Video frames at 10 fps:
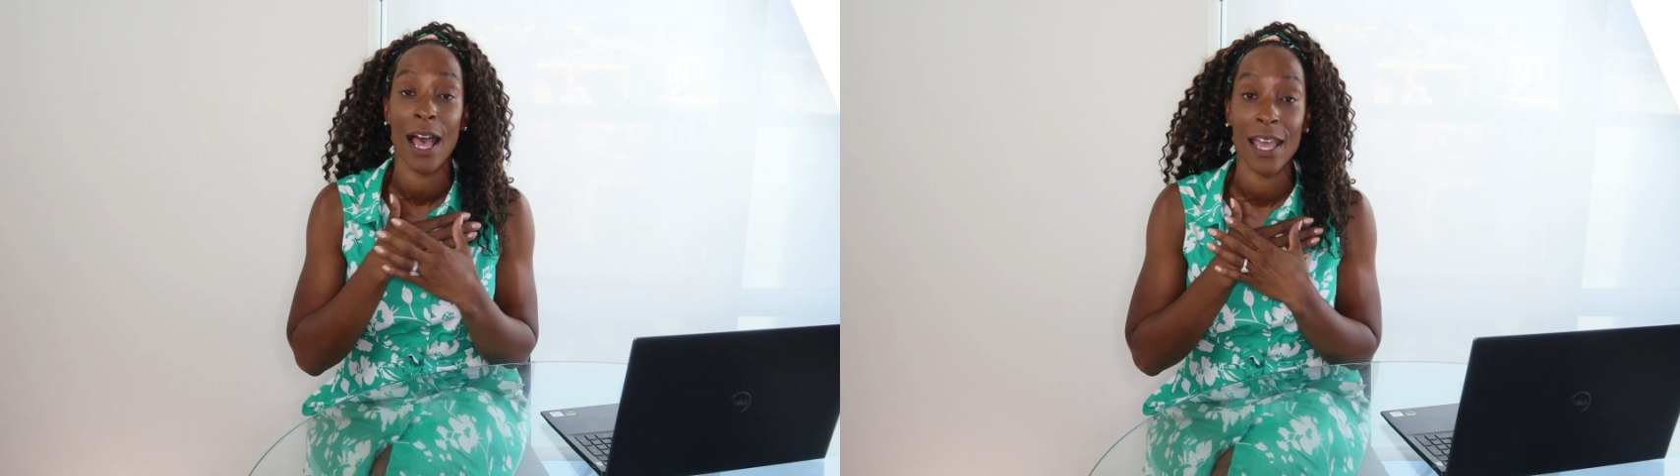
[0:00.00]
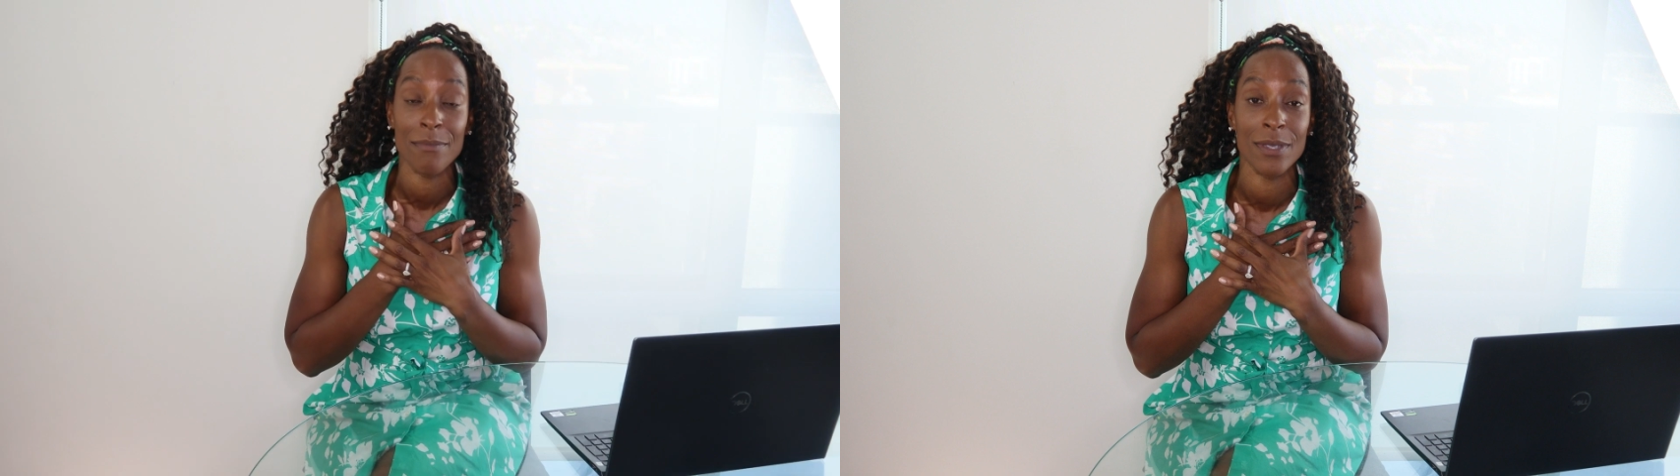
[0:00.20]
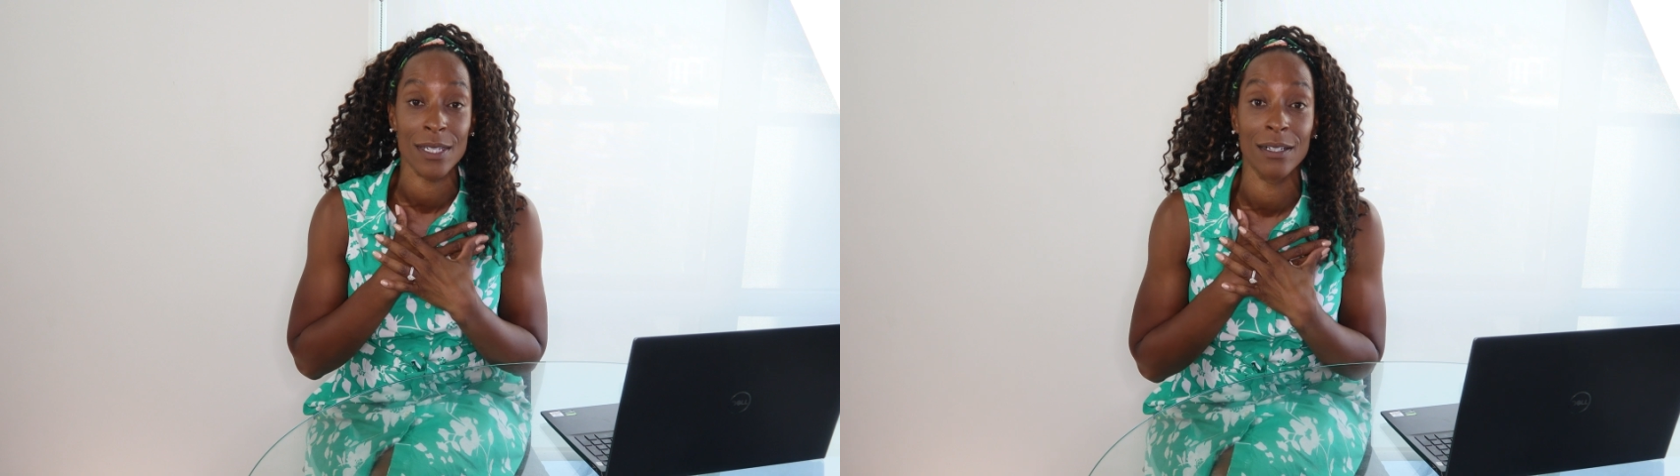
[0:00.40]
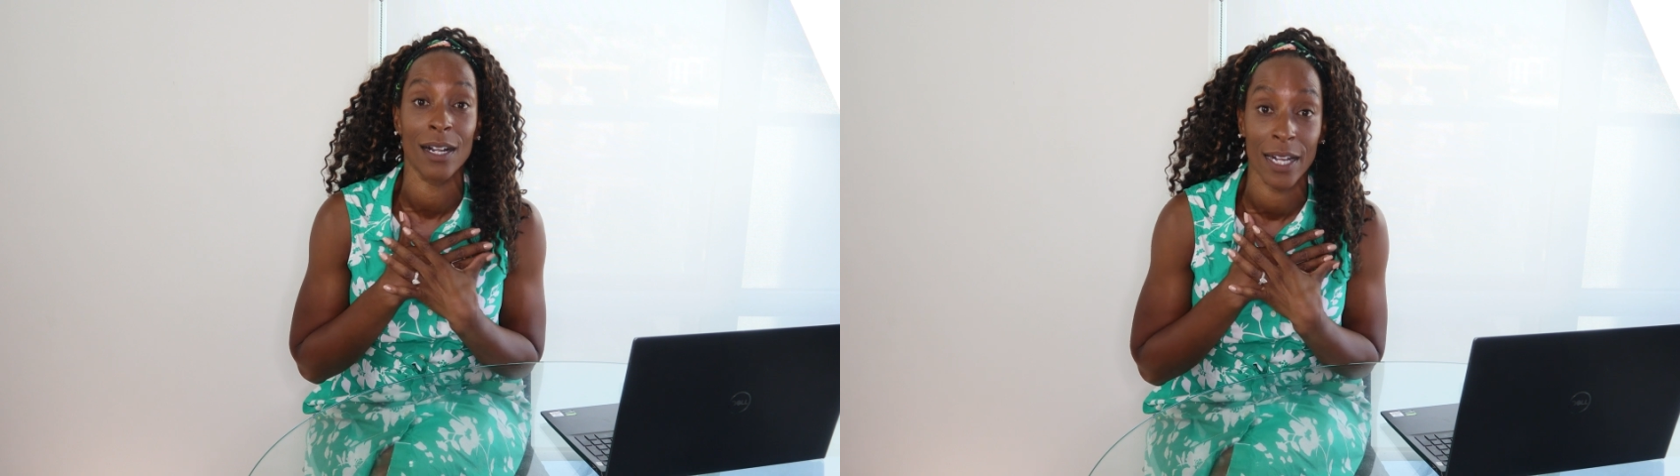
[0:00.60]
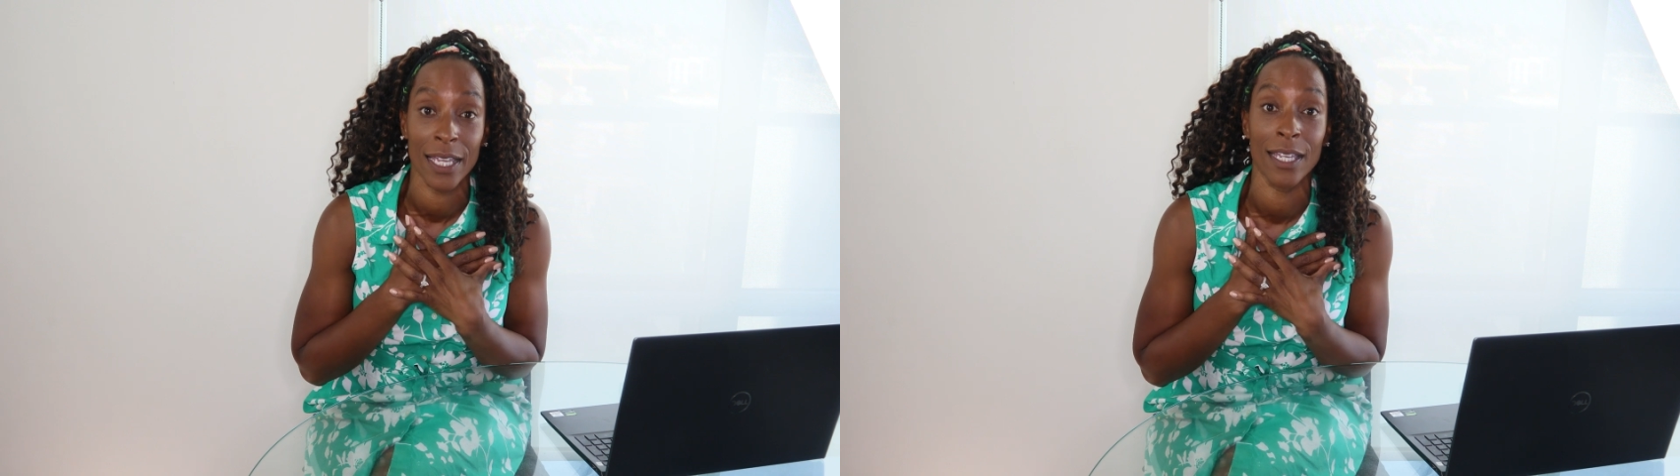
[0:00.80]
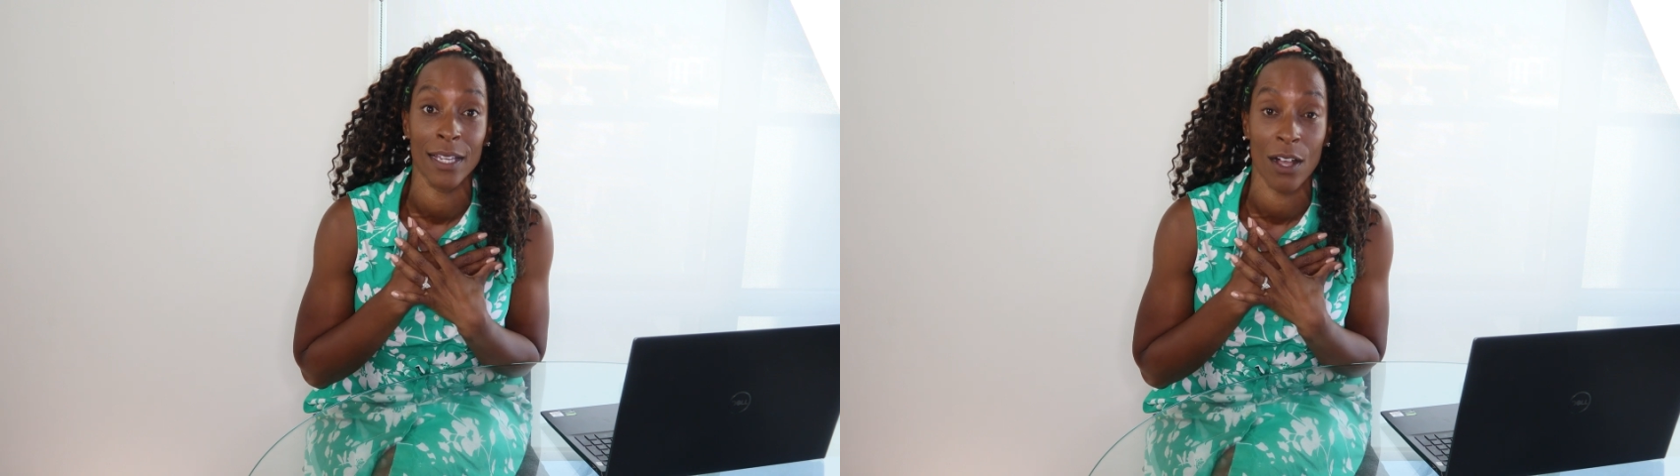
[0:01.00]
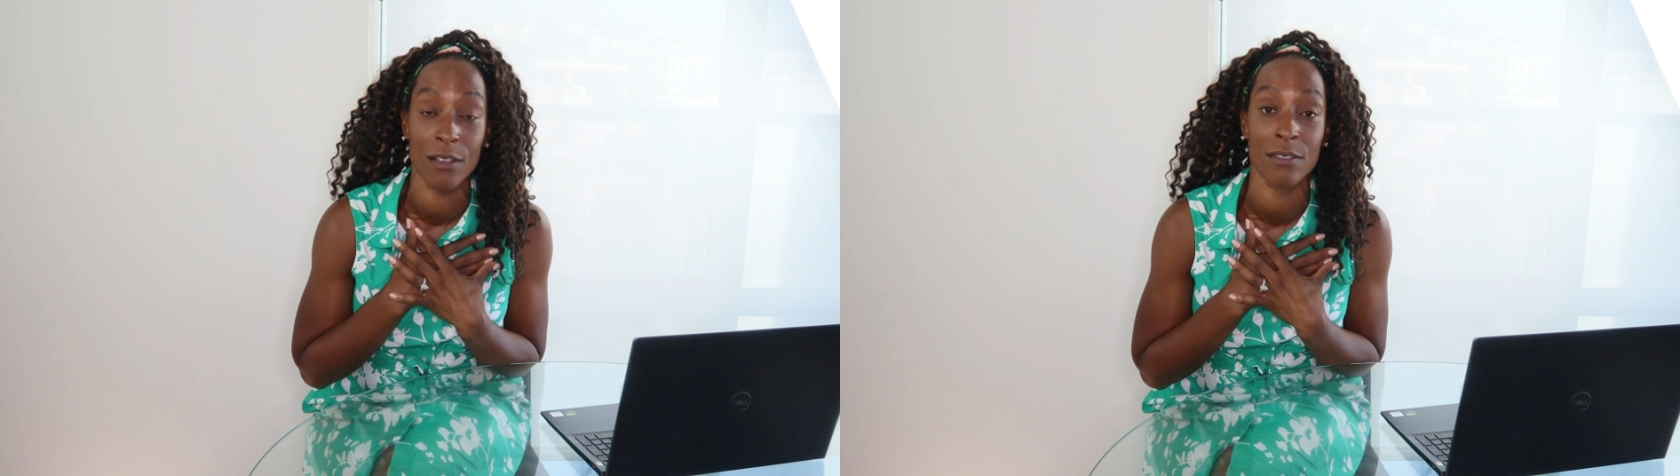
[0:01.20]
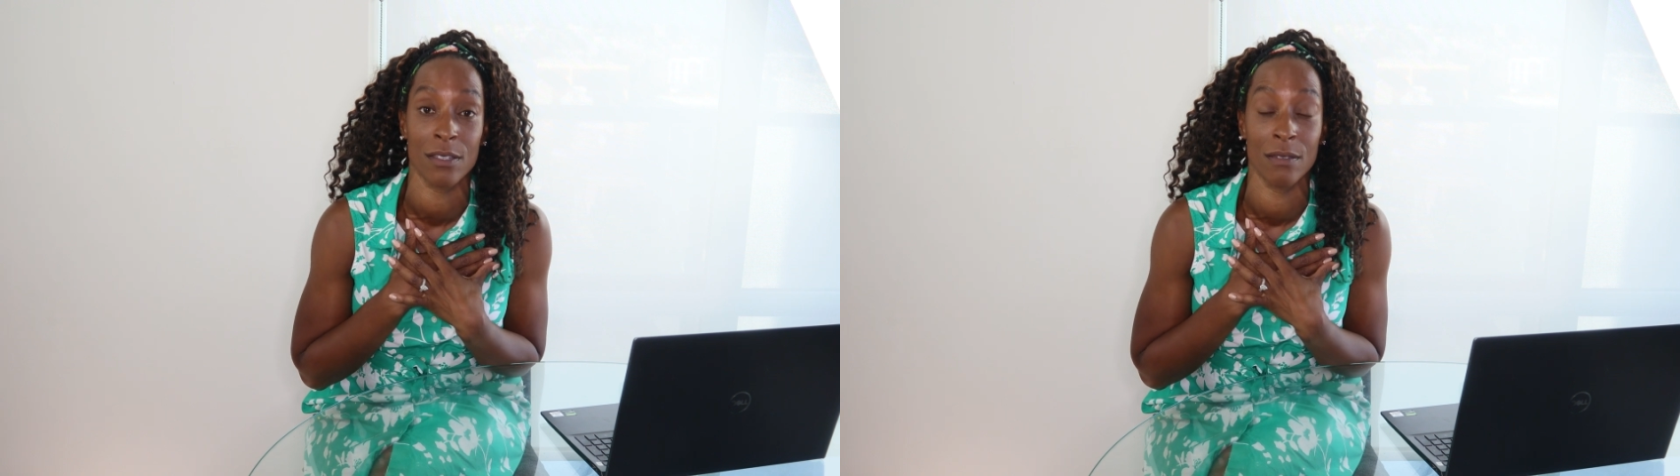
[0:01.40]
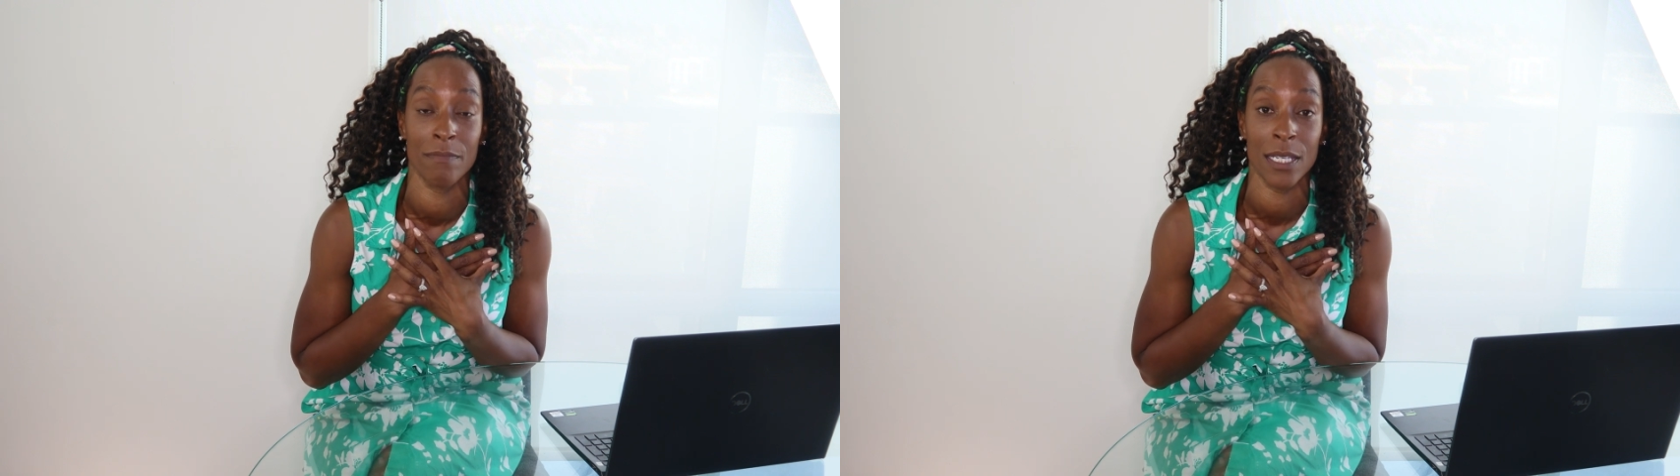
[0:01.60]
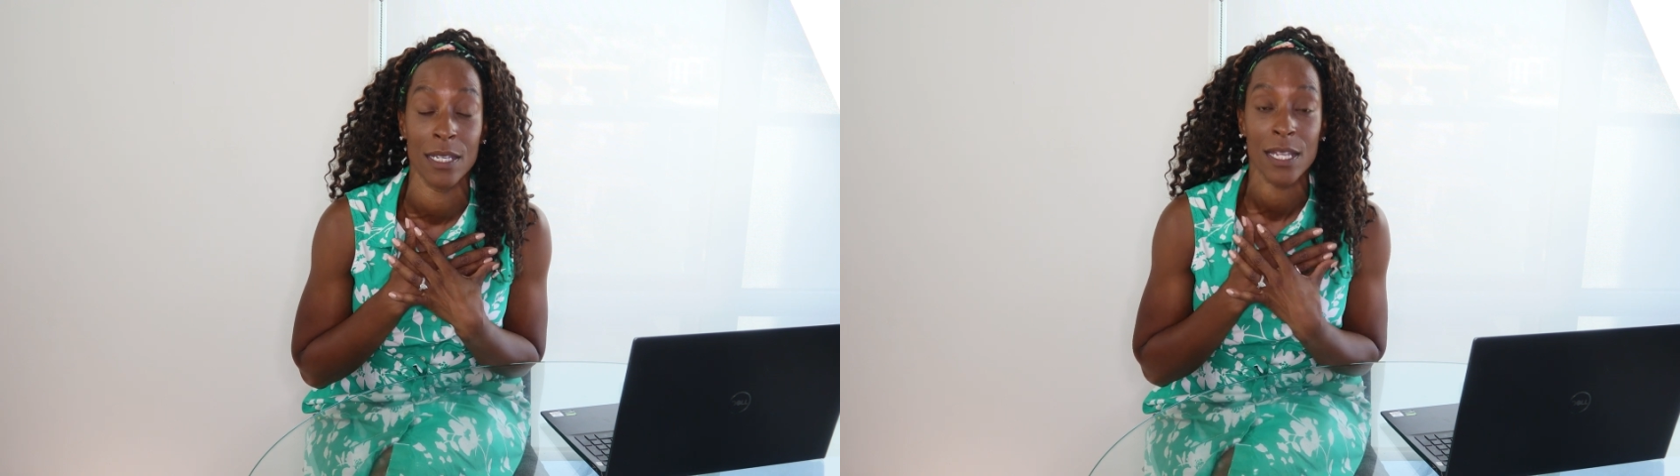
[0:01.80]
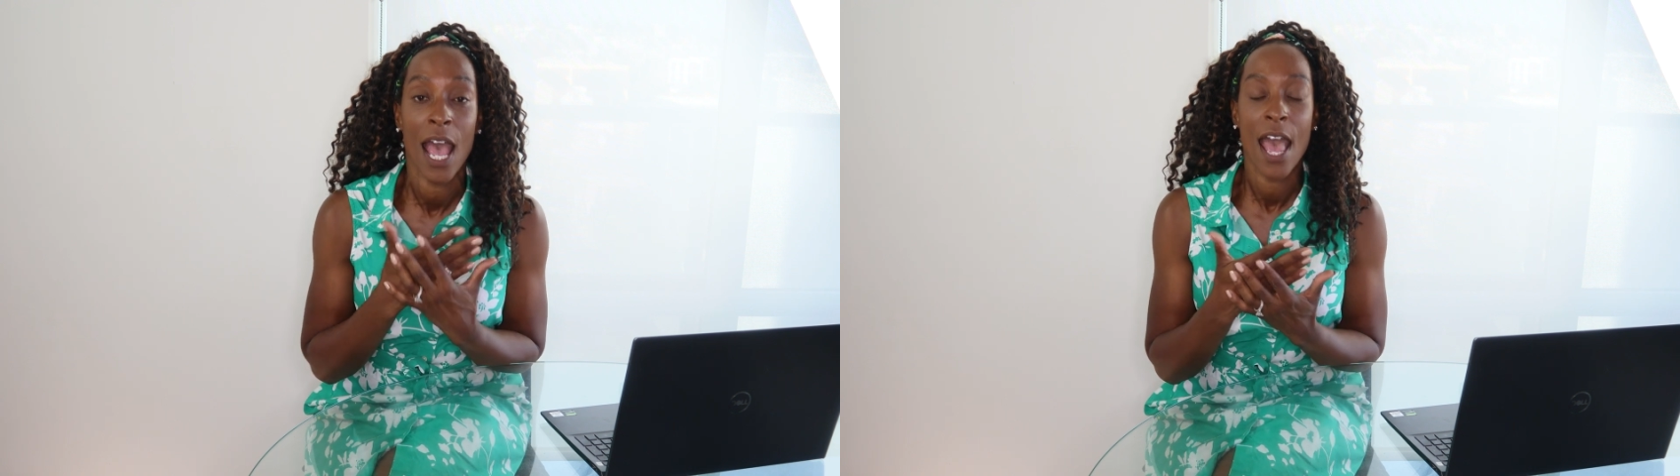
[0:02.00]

I am still clinging onto them because